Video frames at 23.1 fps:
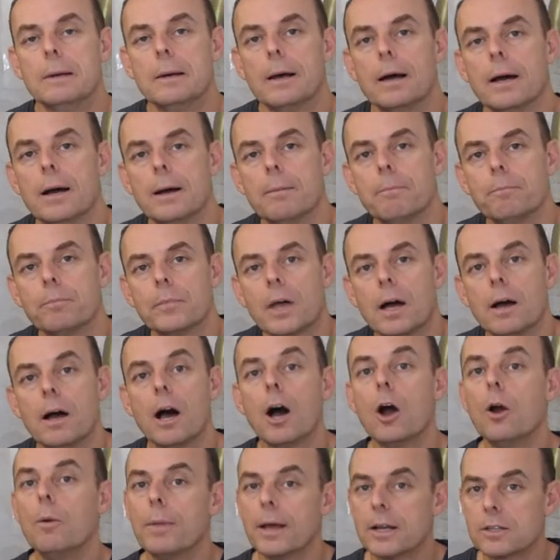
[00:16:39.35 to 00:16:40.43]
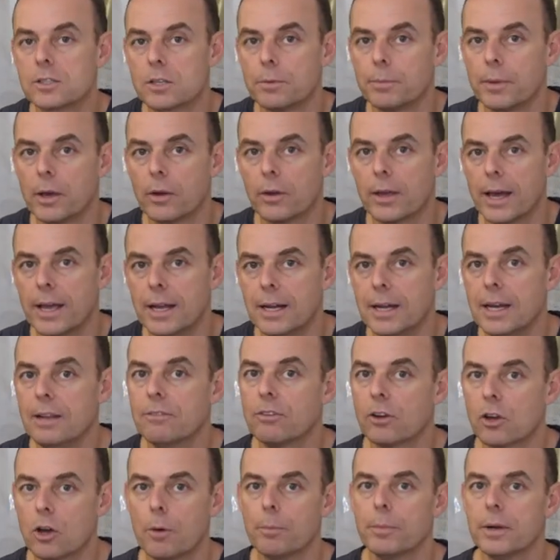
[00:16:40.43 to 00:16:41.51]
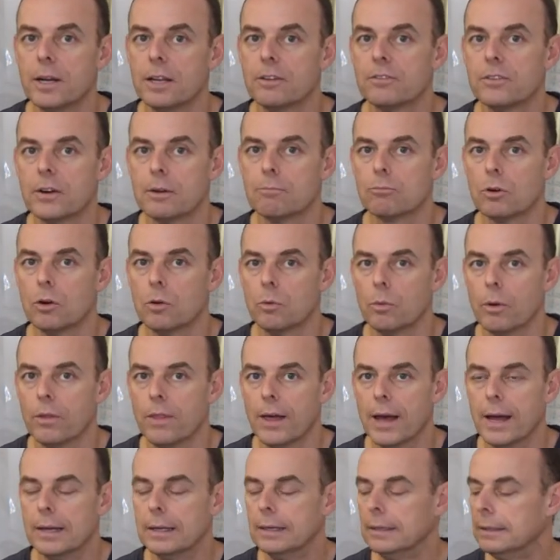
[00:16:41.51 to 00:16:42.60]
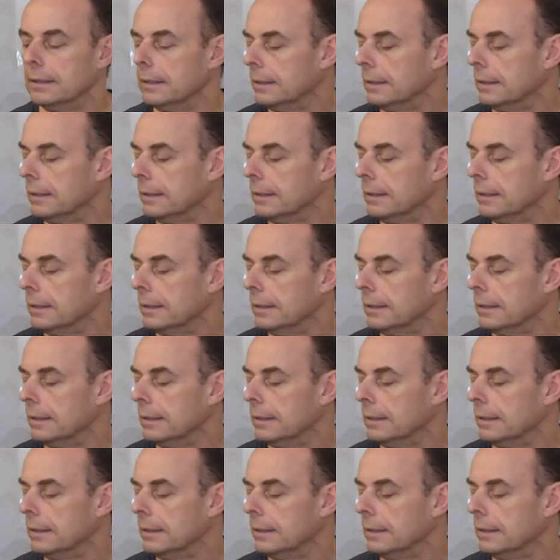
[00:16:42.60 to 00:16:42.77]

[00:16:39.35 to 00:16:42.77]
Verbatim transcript: Um, I hope that's going to be okay. Leave a comment if I'm wrong with that.